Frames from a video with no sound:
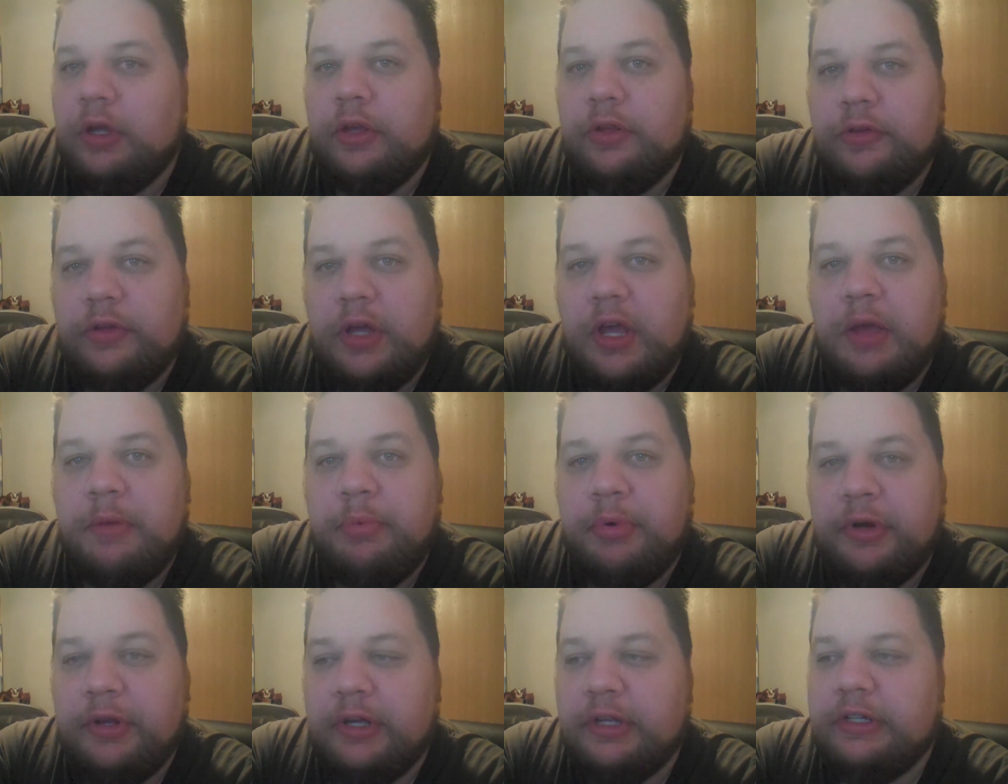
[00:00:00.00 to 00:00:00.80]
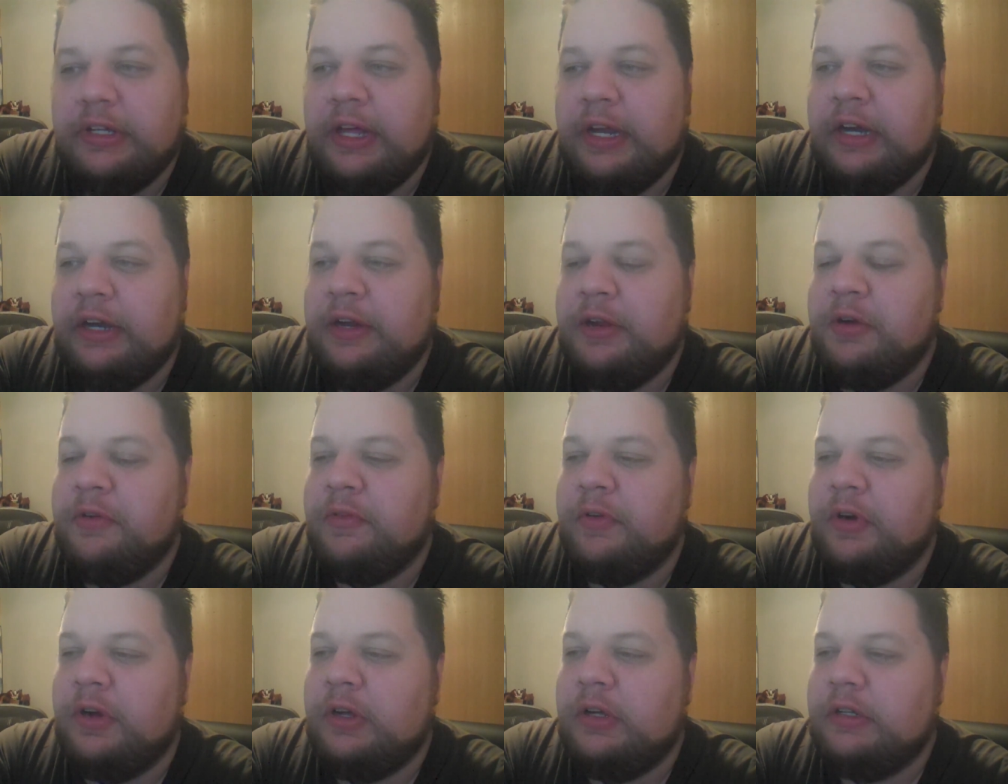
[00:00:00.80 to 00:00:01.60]
So I had a pretty good day today
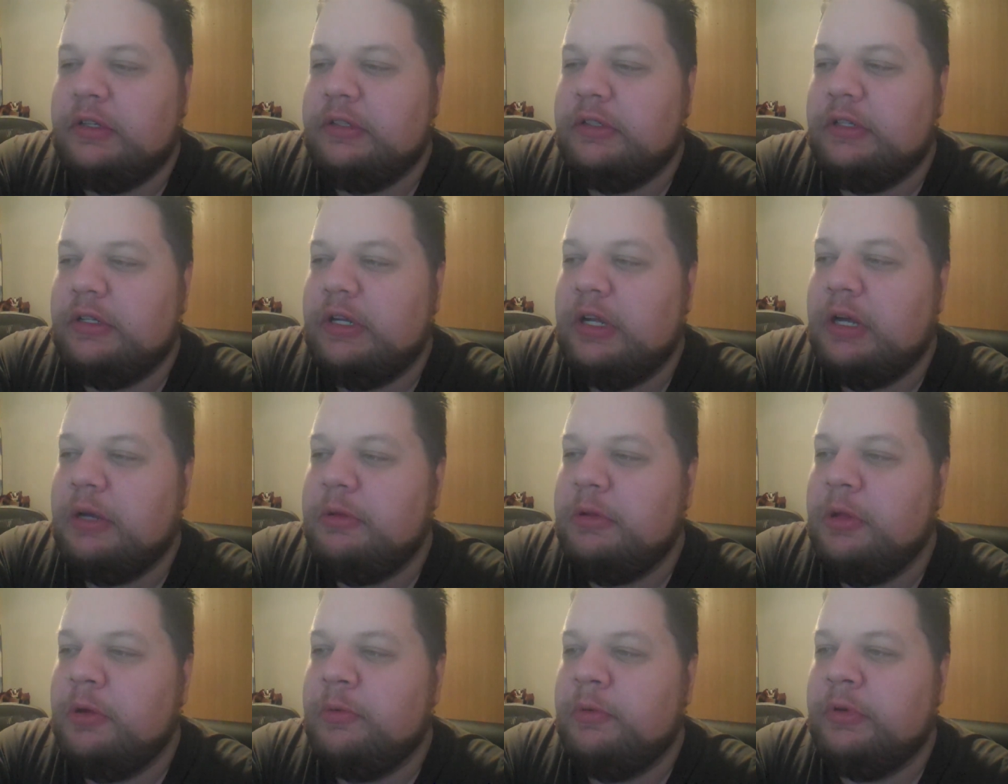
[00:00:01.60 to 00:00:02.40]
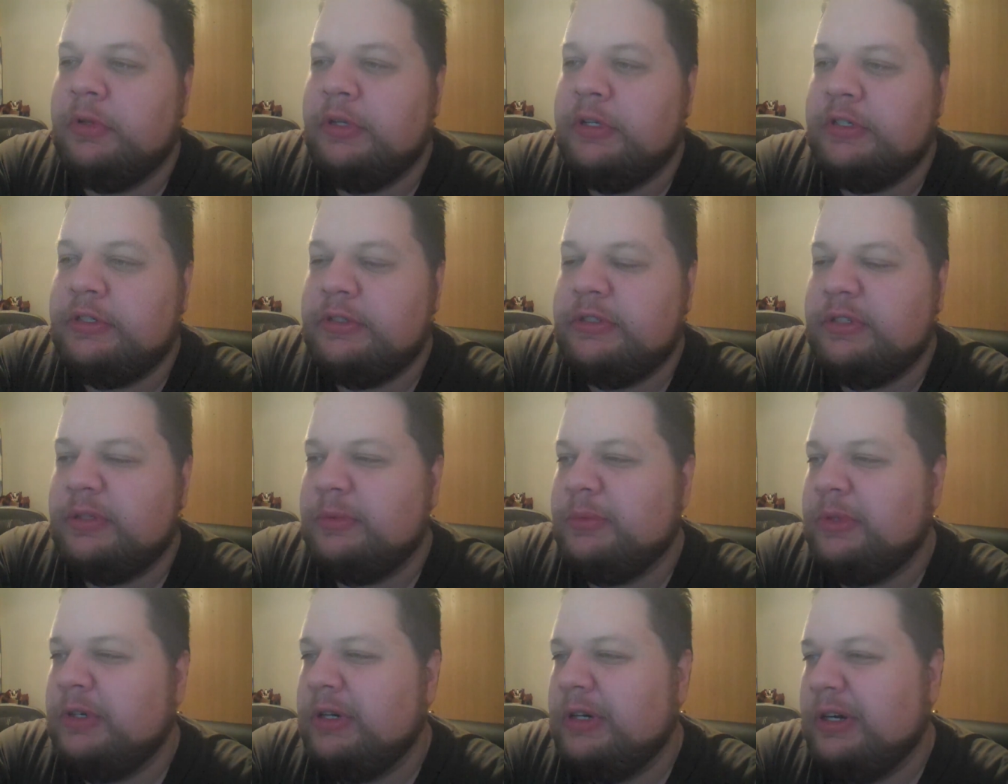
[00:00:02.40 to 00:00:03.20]
overall. Uh, no real issues at
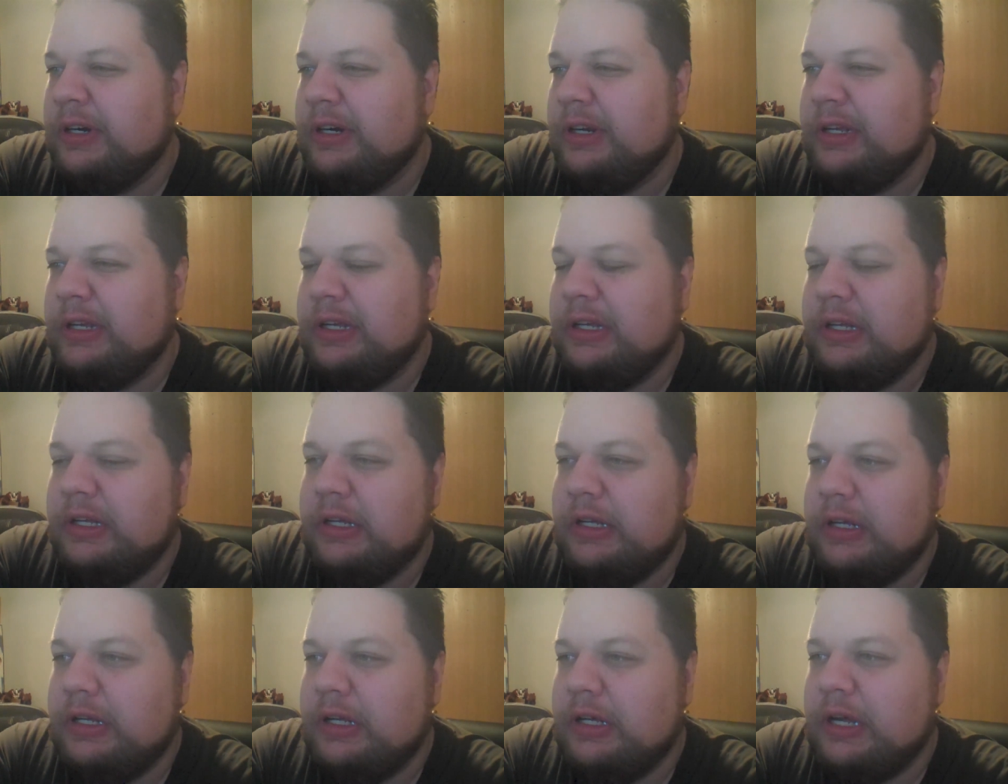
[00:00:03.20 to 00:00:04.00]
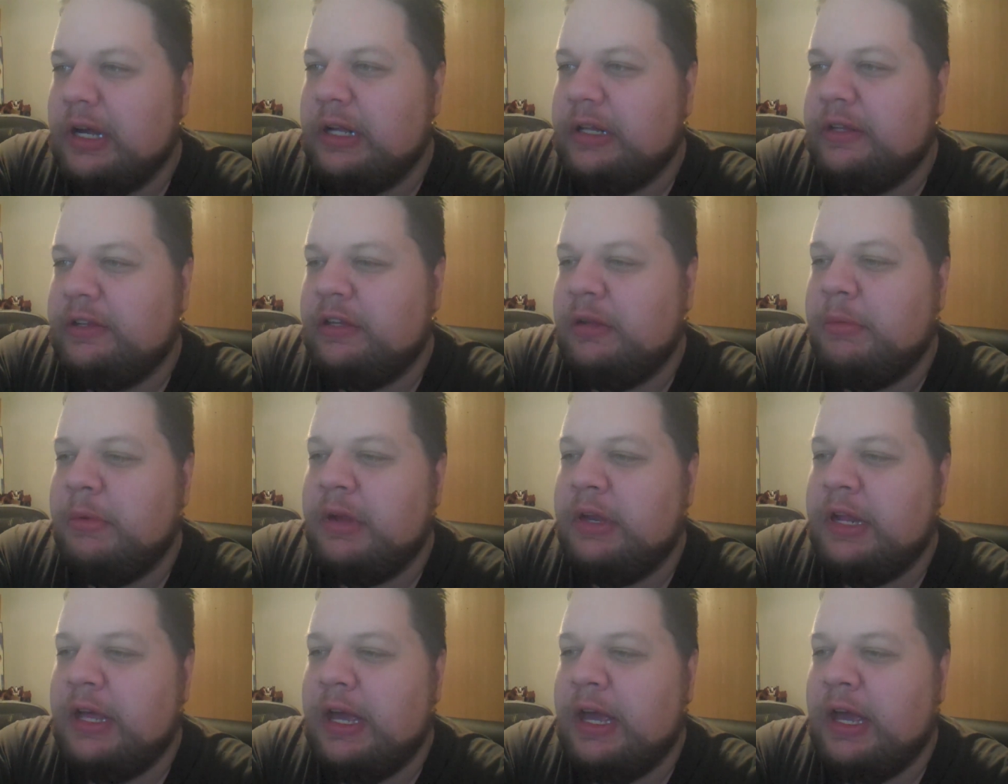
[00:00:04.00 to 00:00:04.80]
work. Got to see
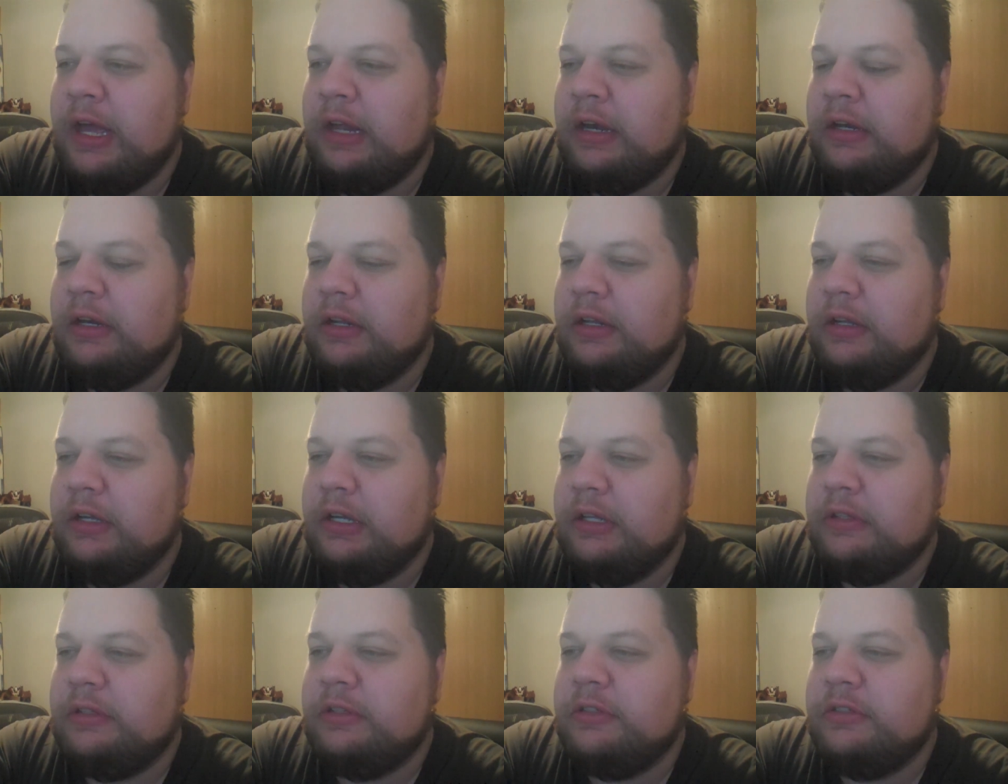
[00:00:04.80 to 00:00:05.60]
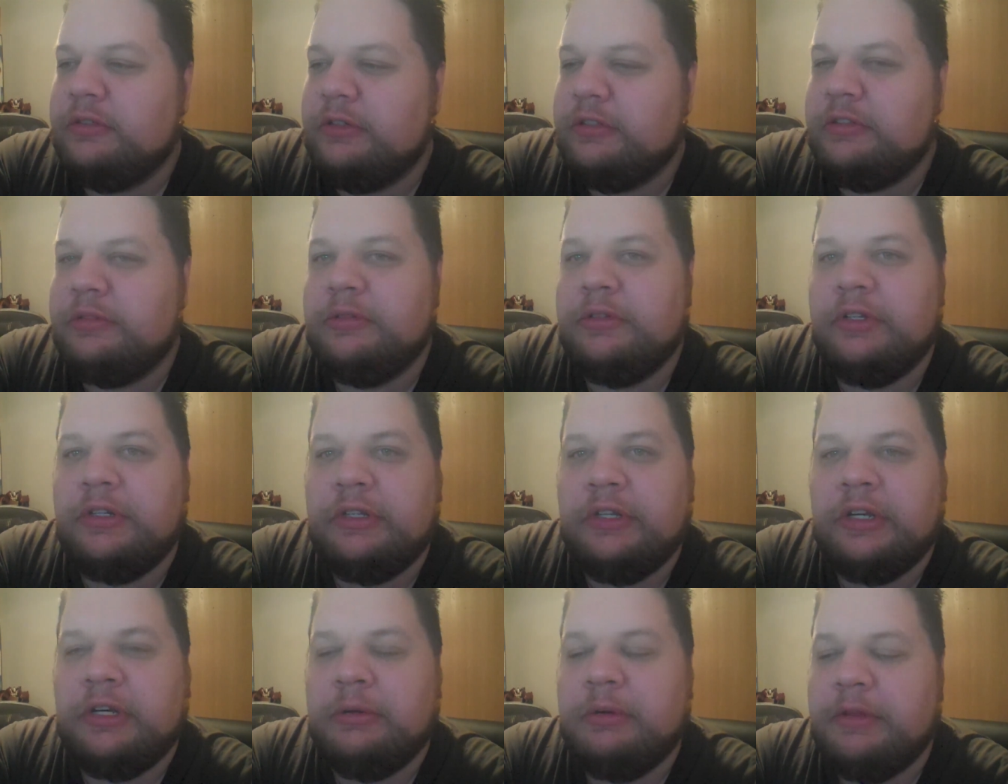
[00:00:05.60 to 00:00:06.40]
my dad. Got to enjoy some
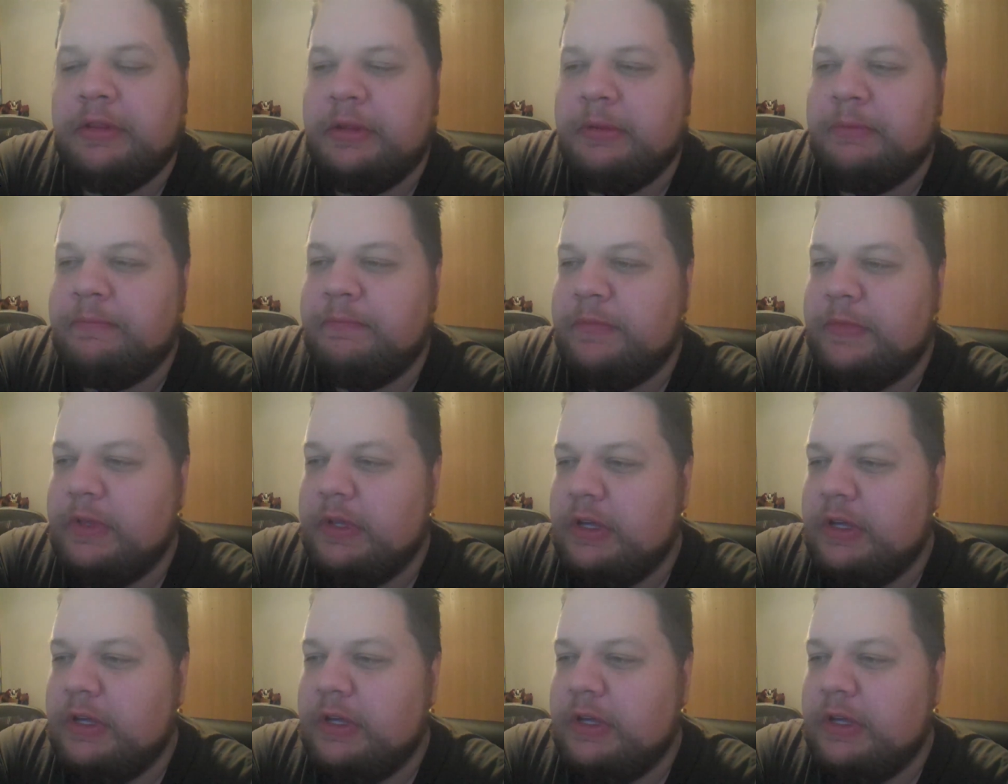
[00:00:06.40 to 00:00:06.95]
good dinner with him.